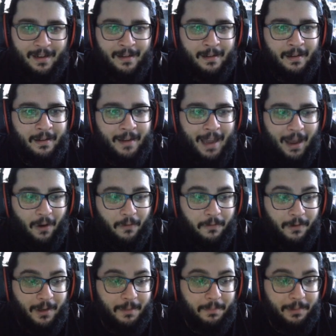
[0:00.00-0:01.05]
Now,
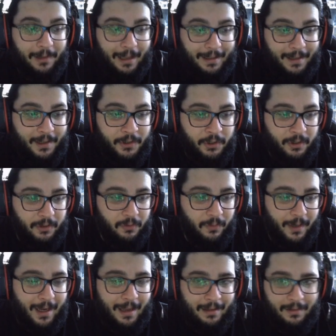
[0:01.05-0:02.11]
for the Blood Angels,
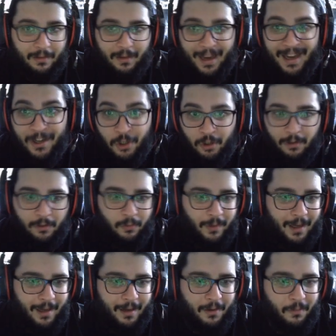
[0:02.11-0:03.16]
we got
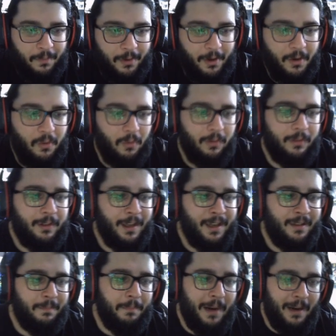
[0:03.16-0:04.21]
a pretty cool
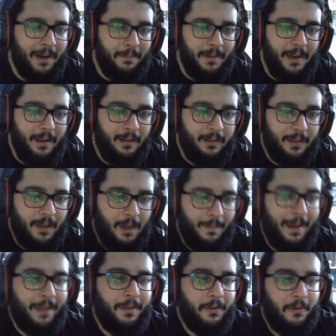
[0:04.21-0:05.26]
thing. Barbiel, the
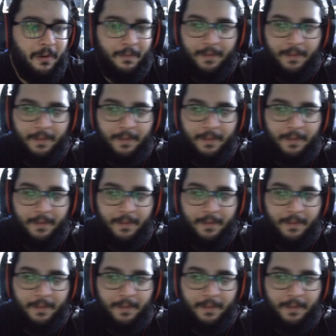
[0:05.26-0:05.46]
commander of the